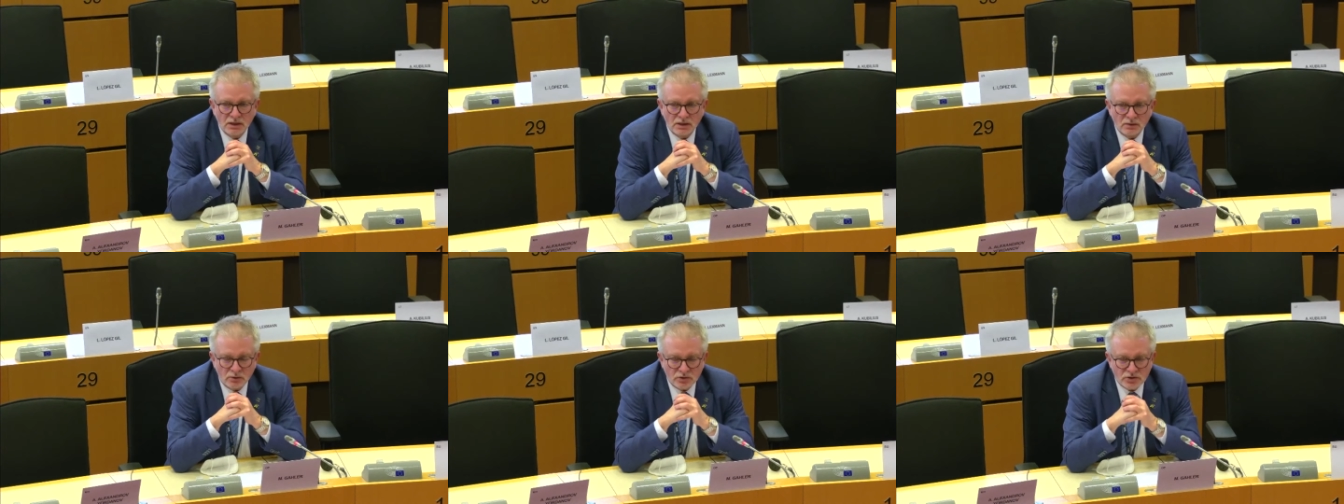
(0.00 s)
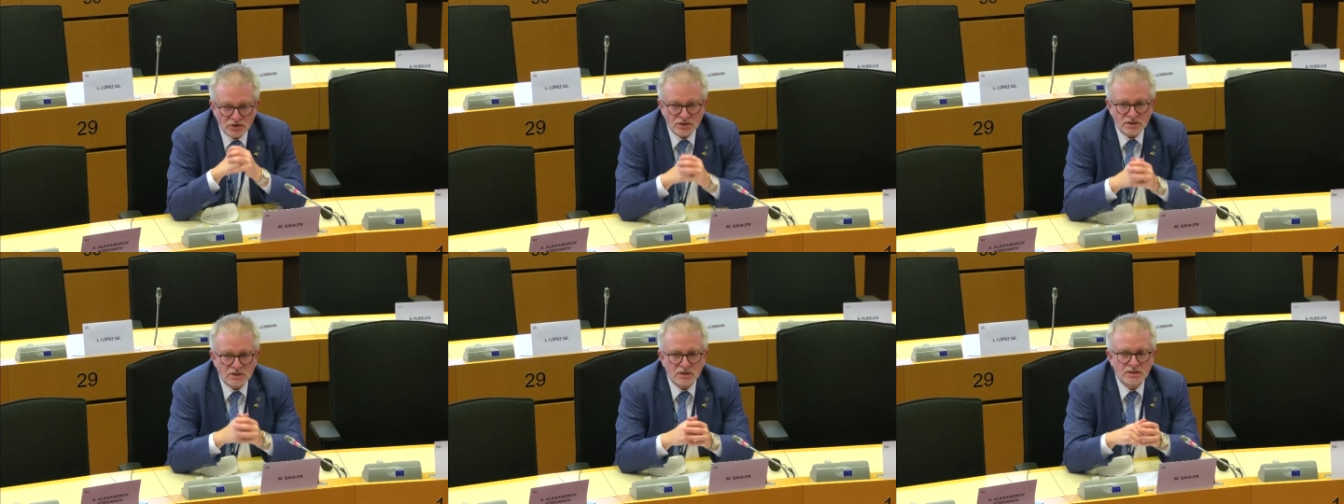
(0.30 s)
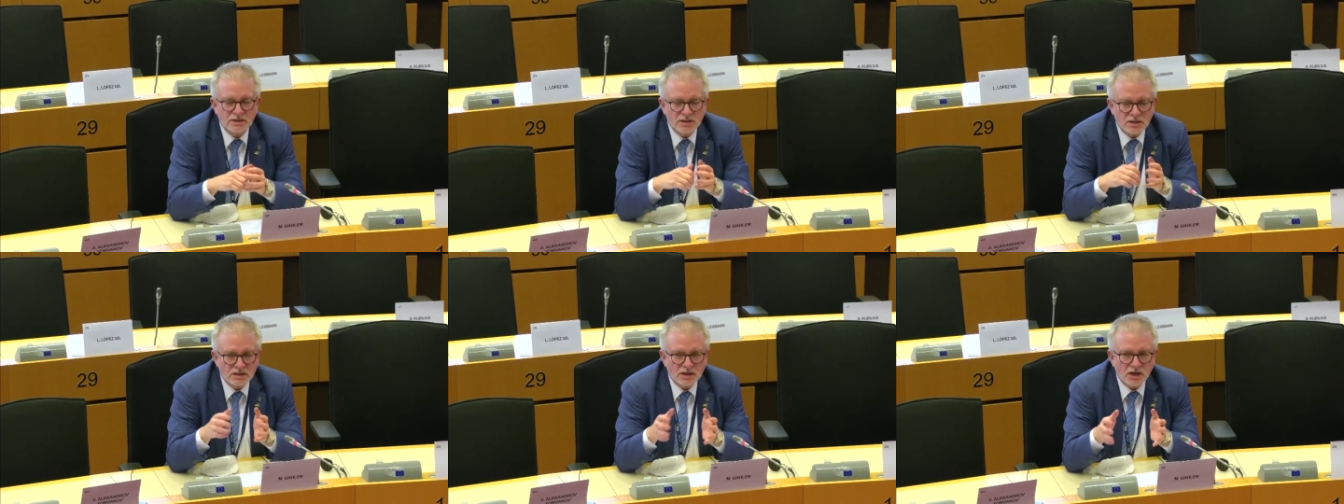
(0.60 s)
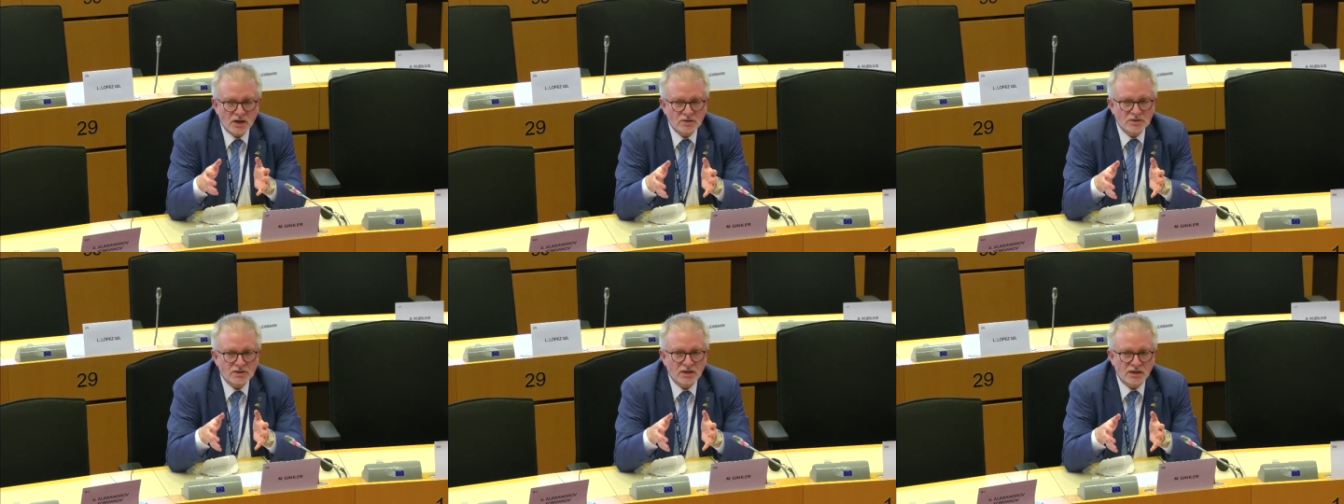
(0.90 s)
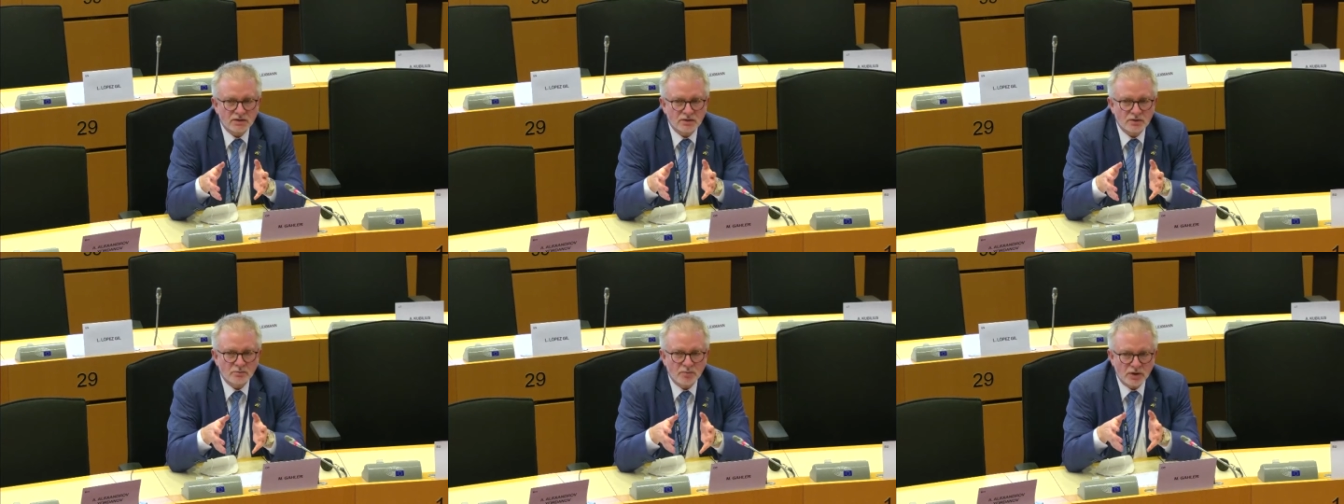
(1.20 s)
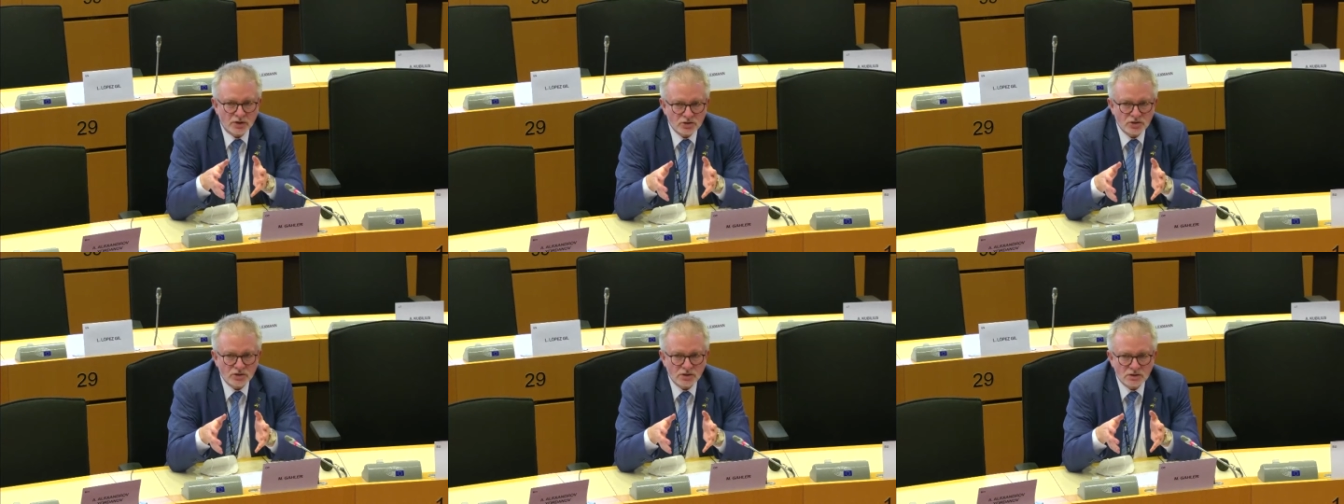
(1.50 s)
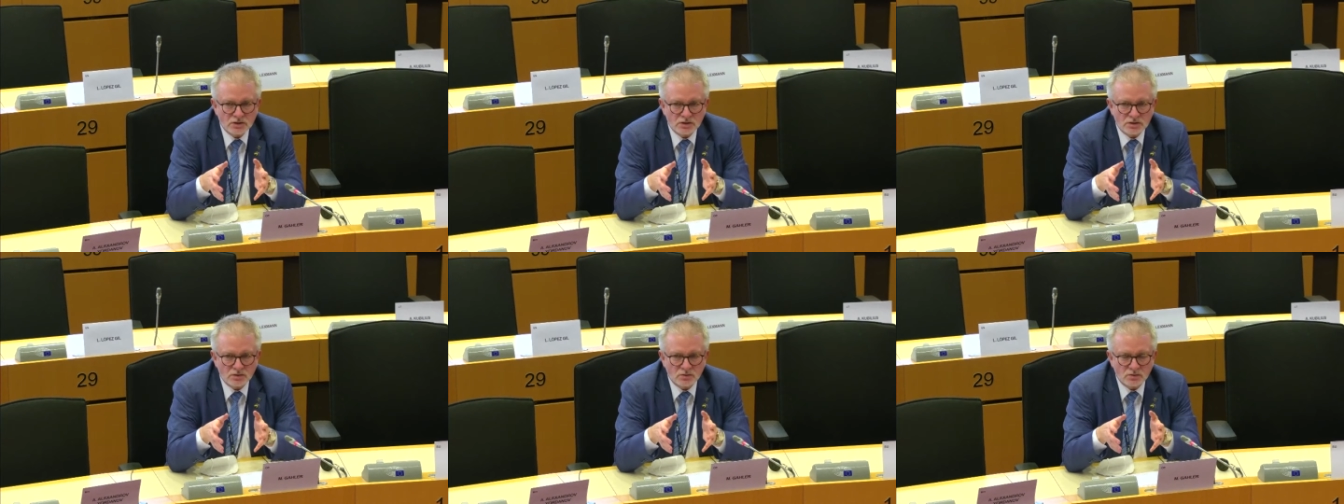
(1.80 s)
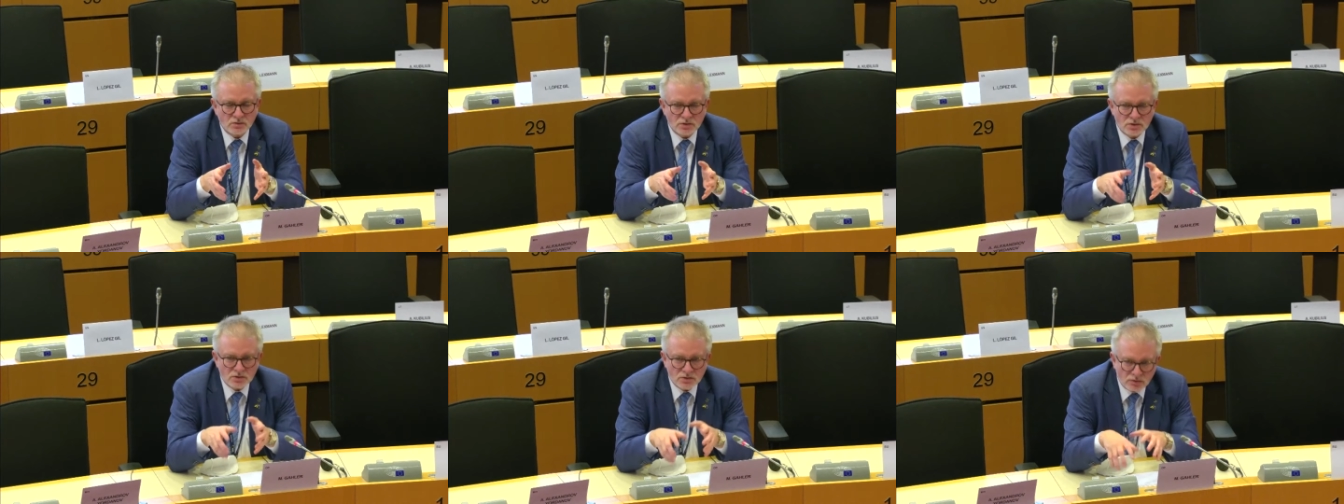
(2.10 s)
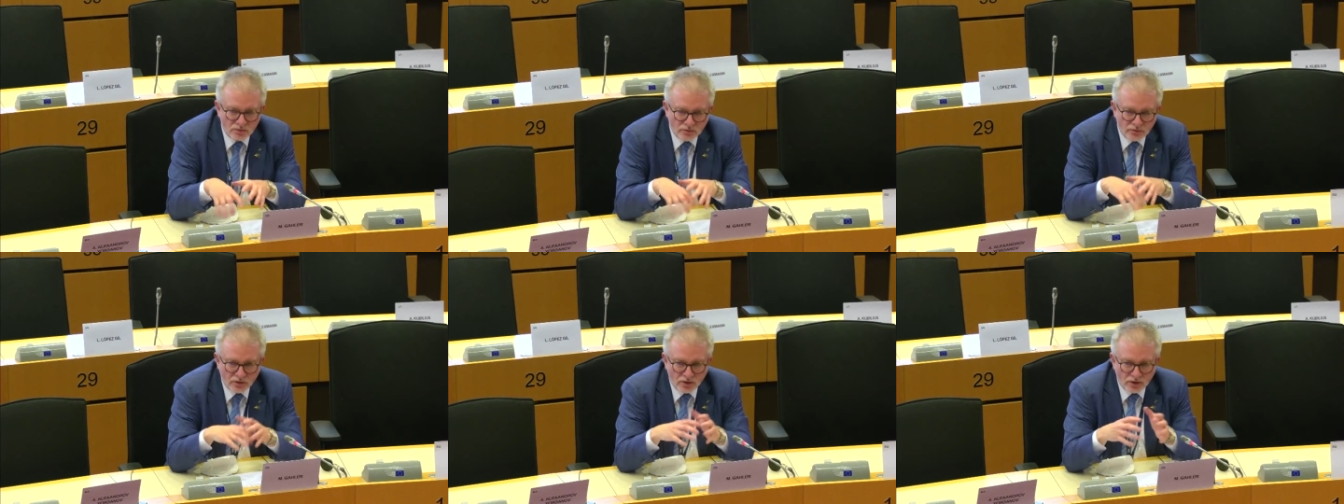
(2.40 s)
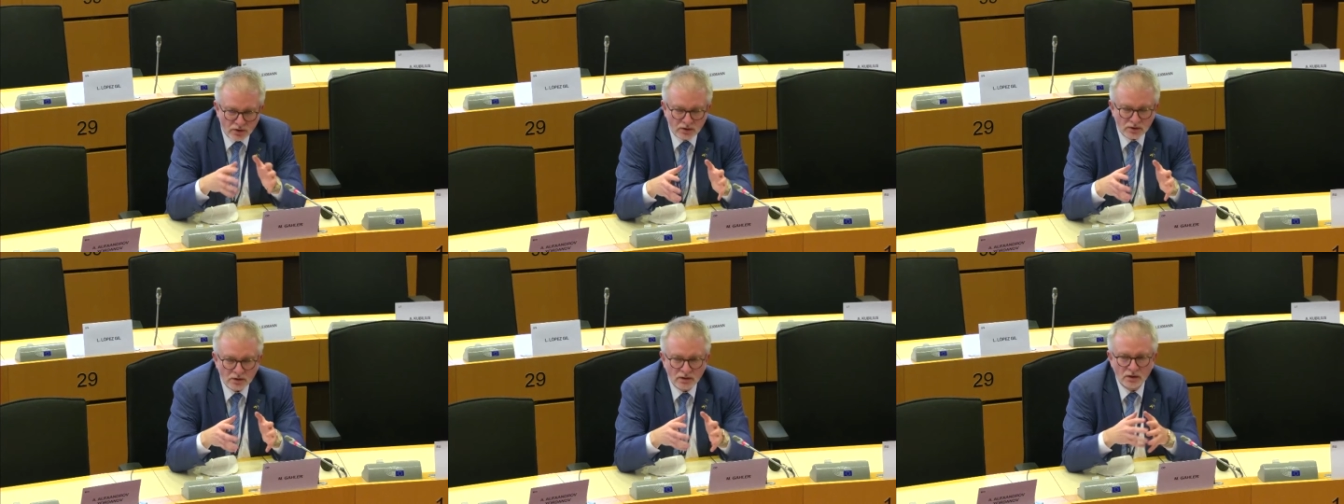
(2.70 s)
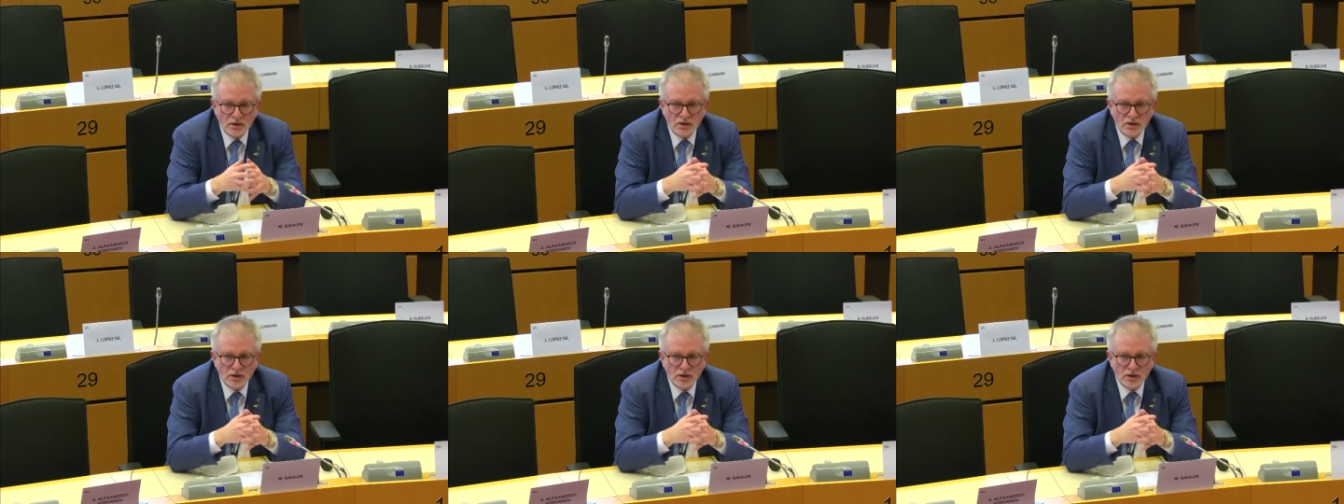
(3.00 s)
which is indeed outside the budget, so insofar